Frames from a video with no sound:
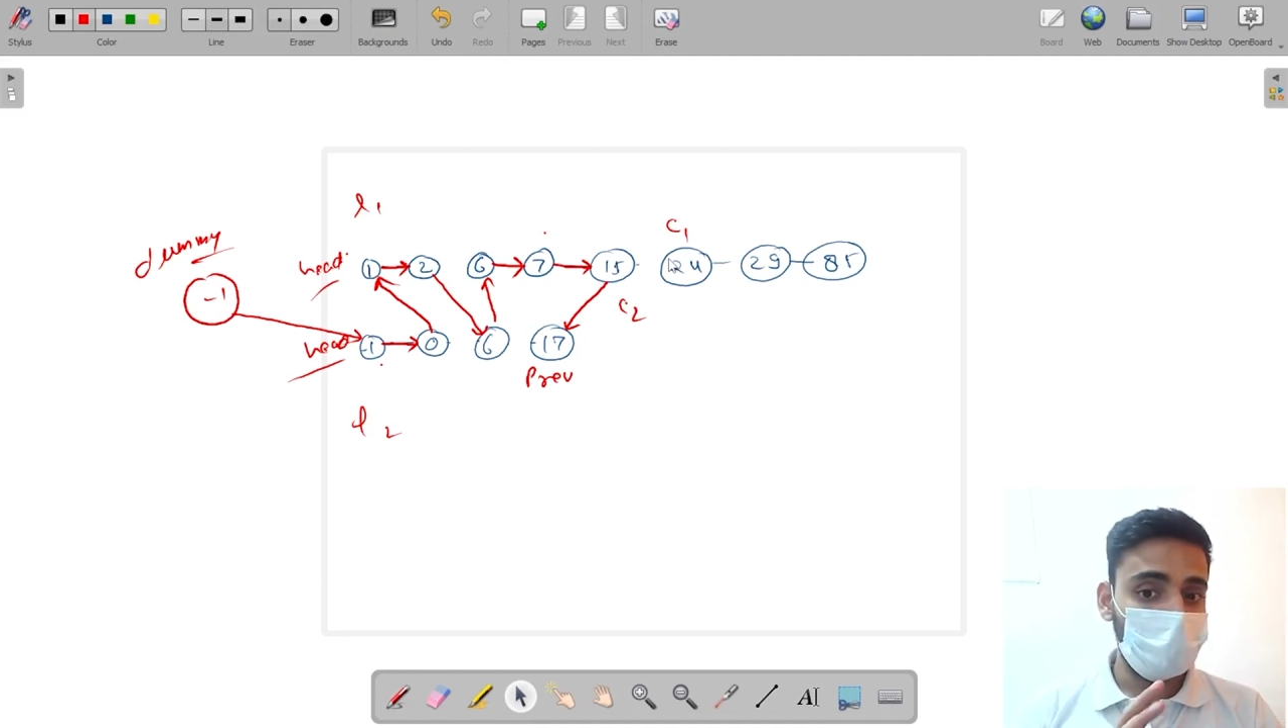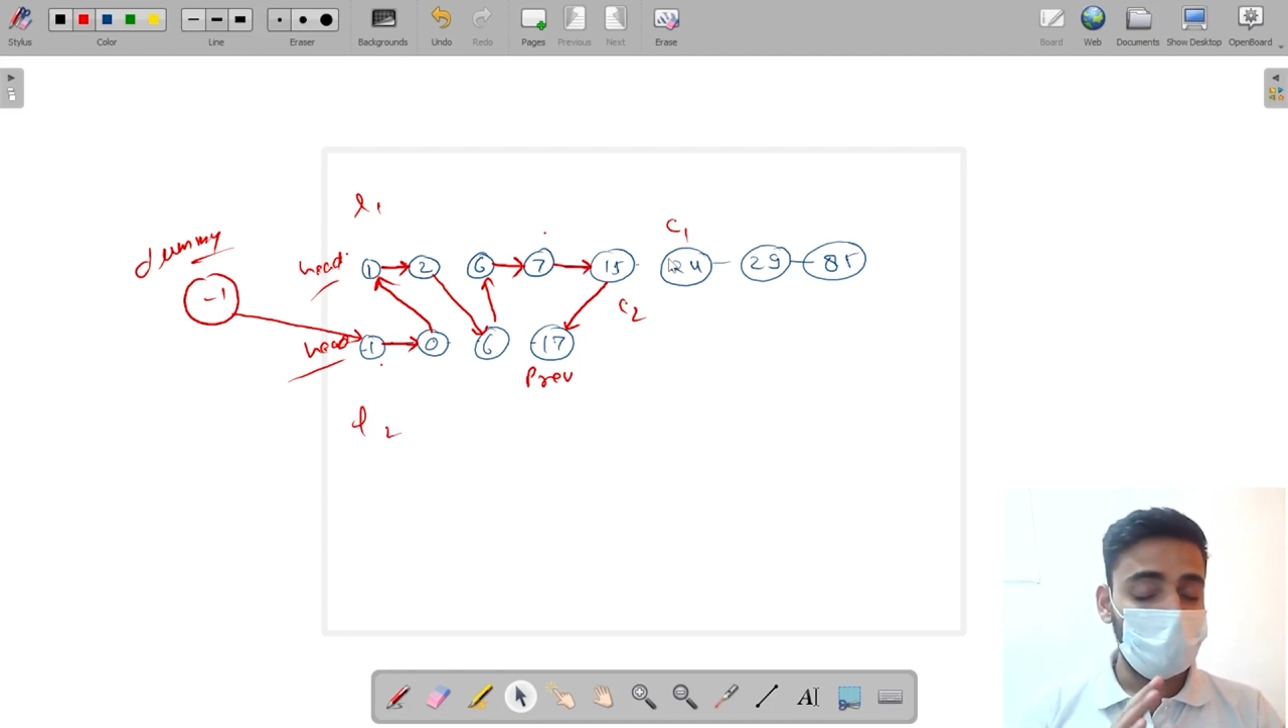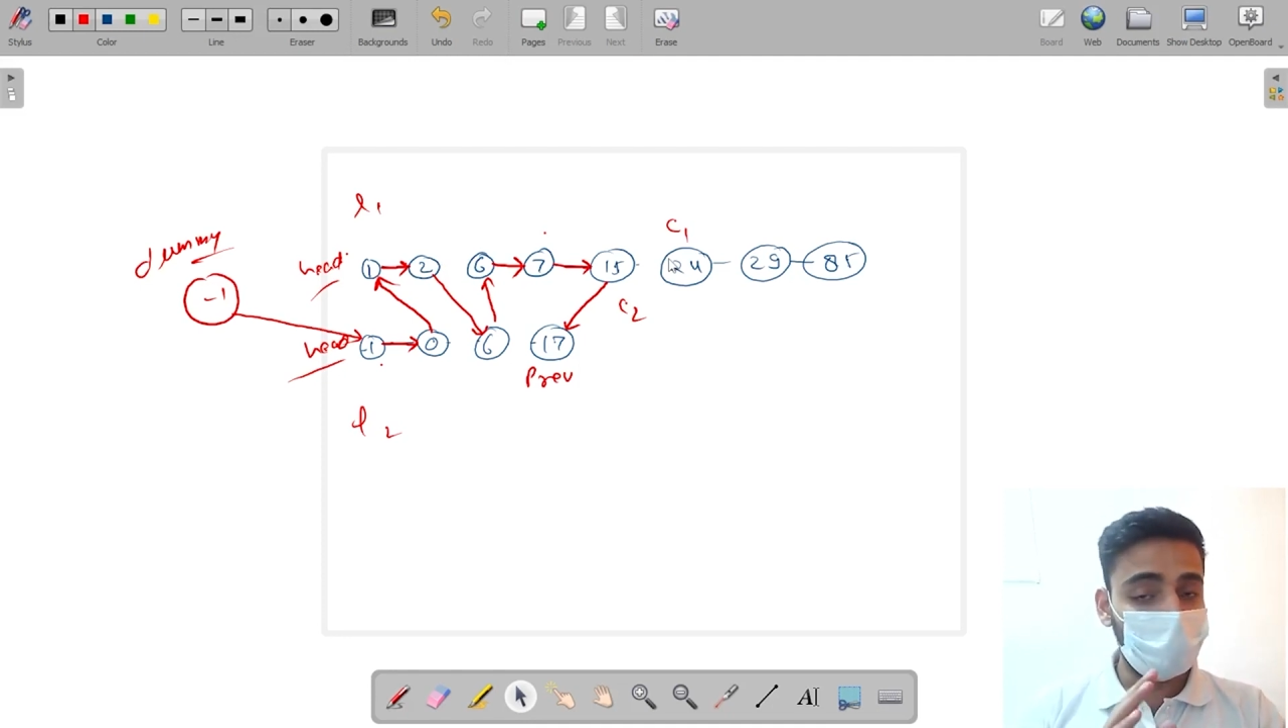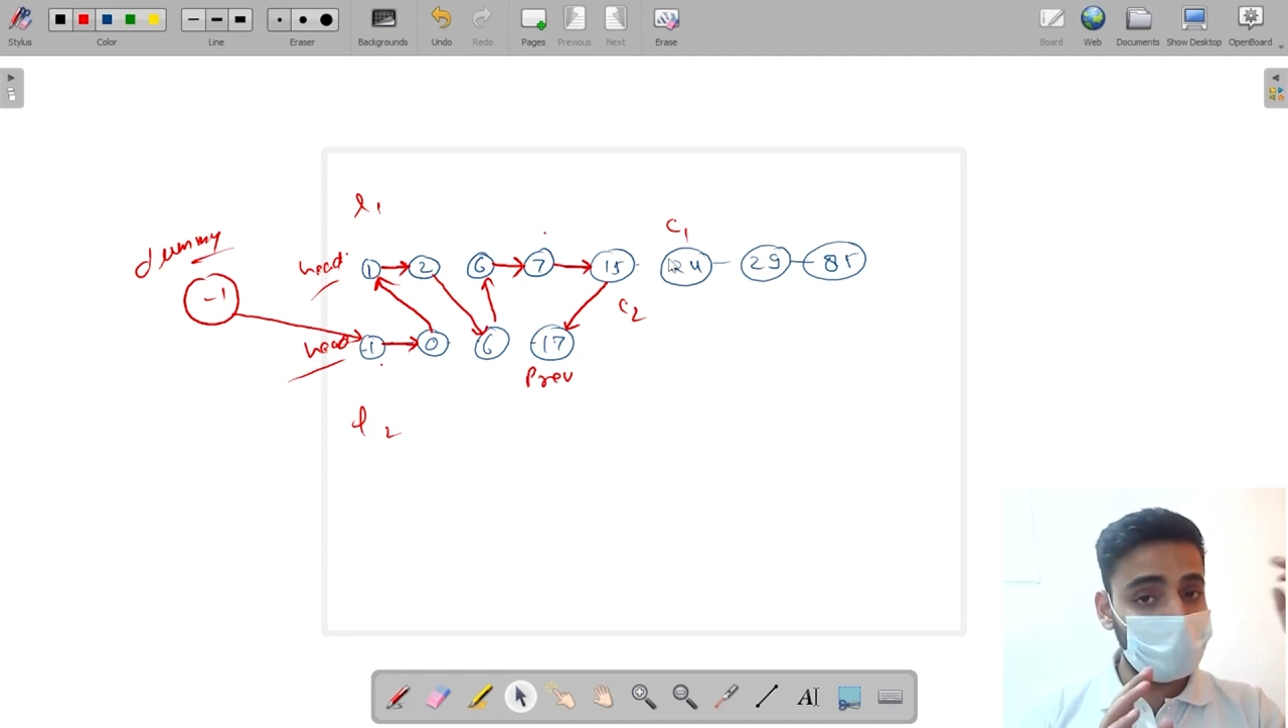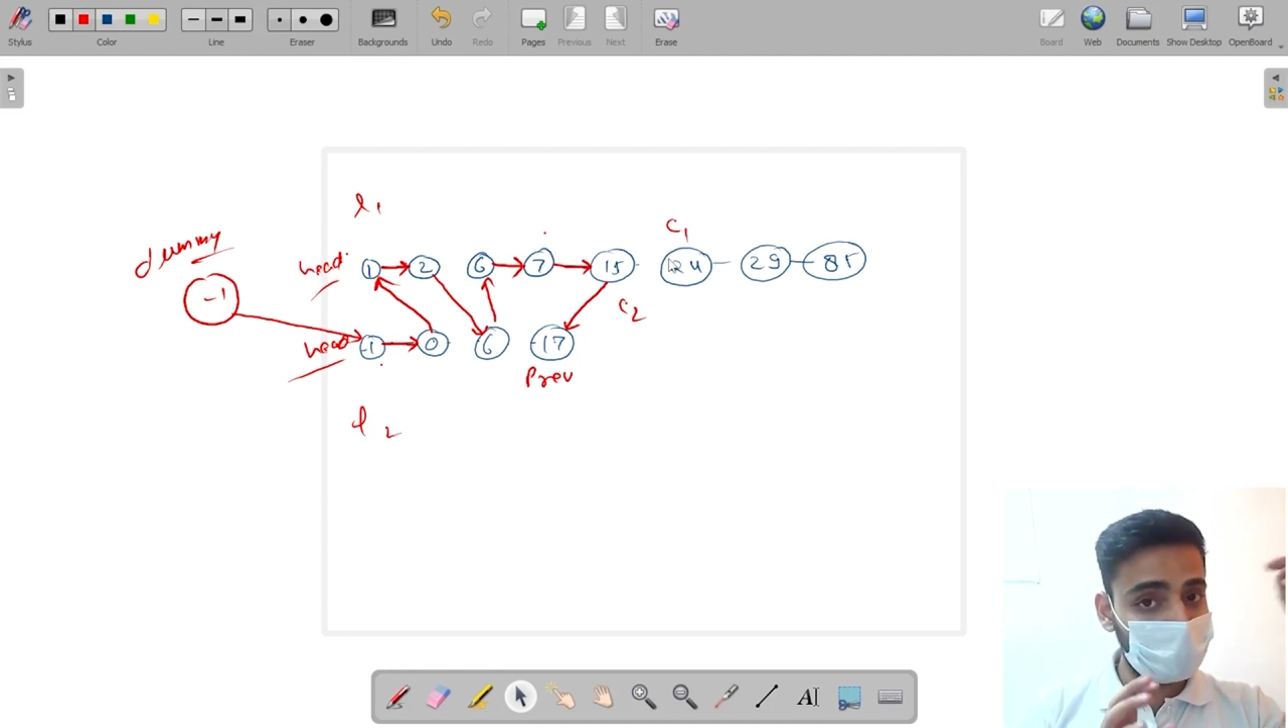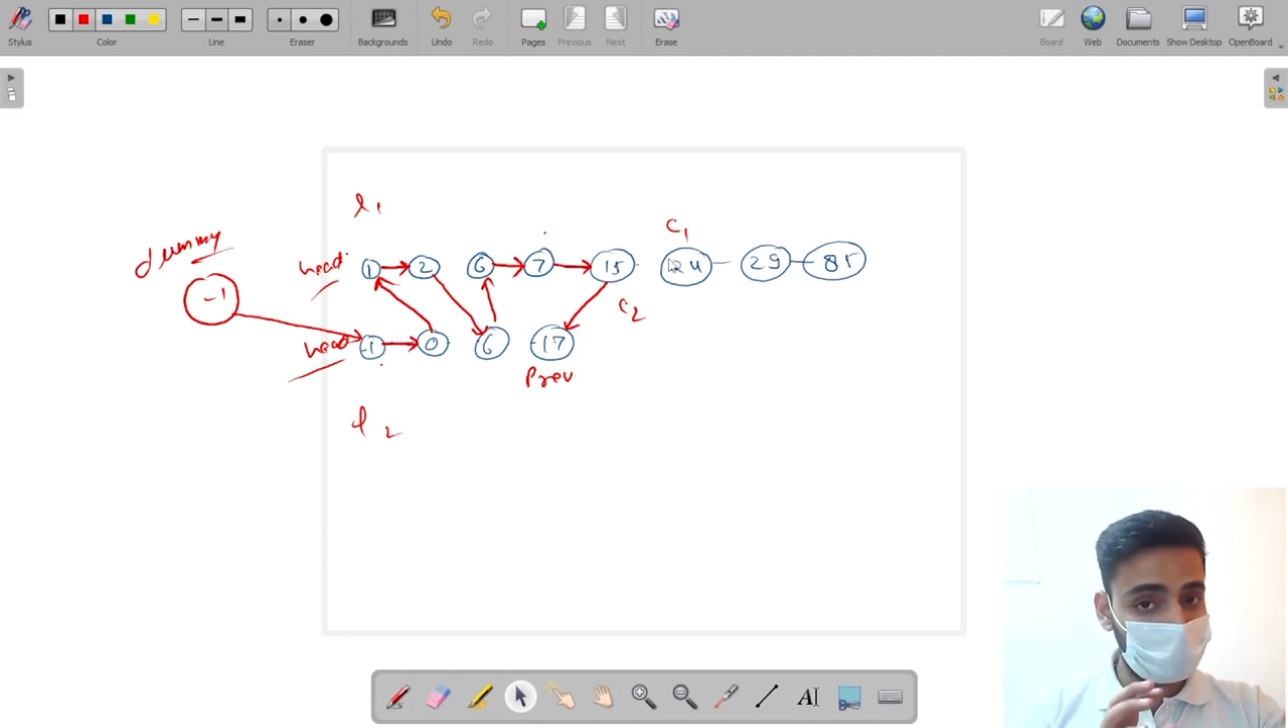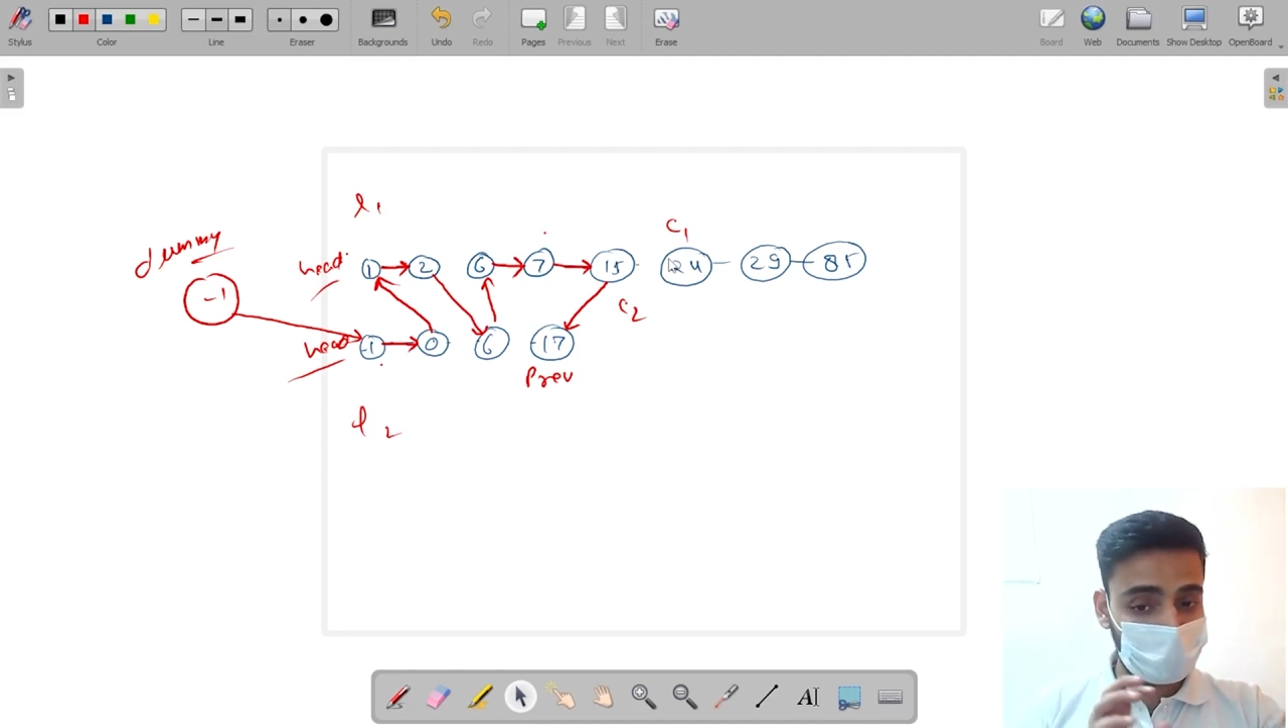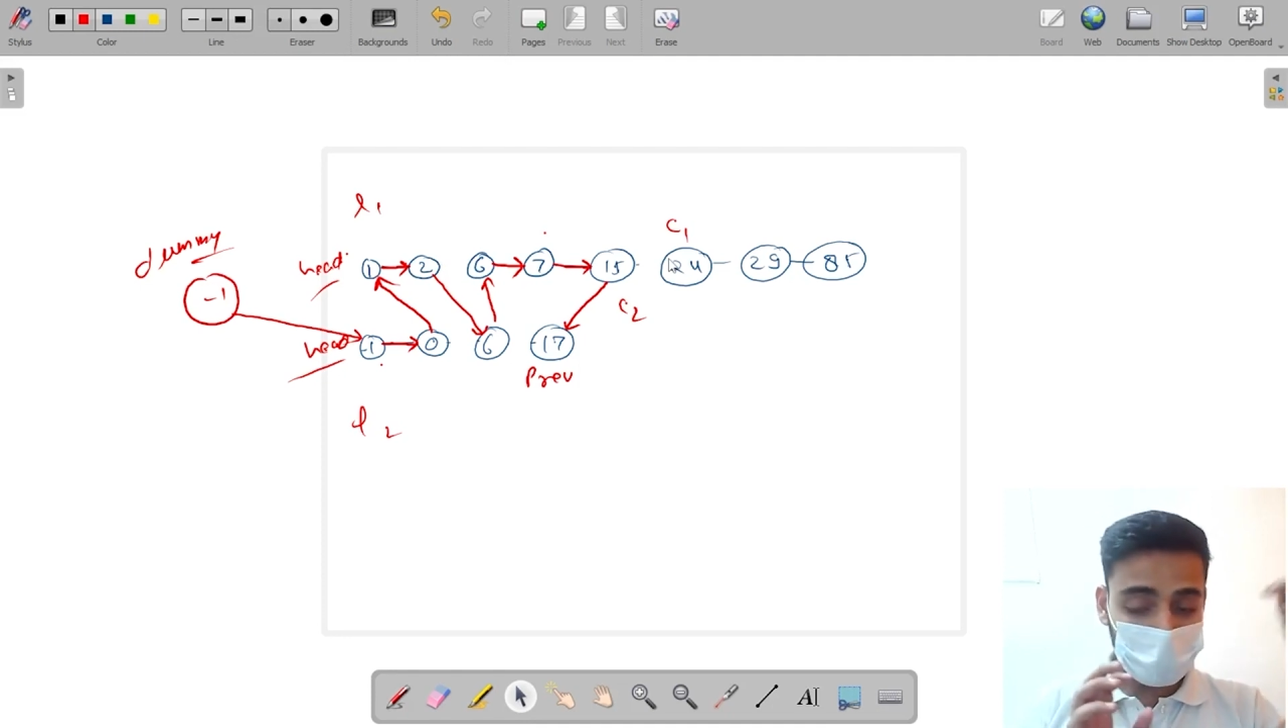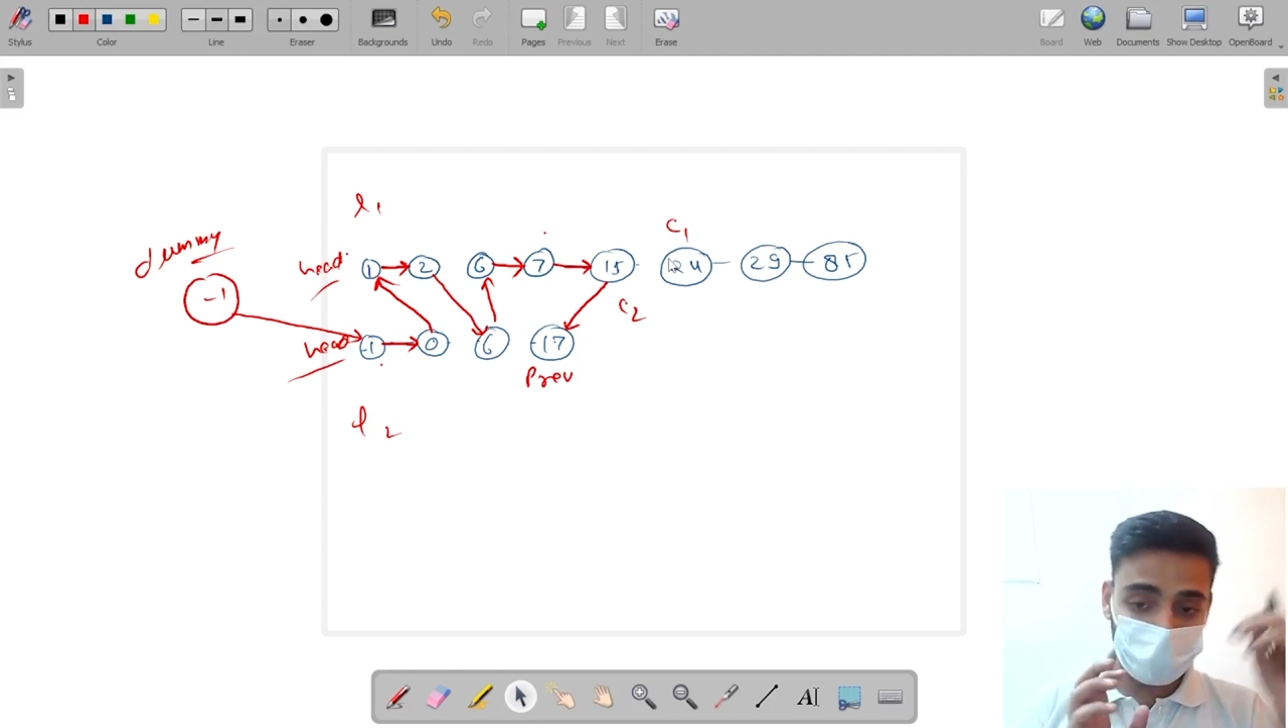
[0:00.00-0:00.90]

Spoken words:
will get attached to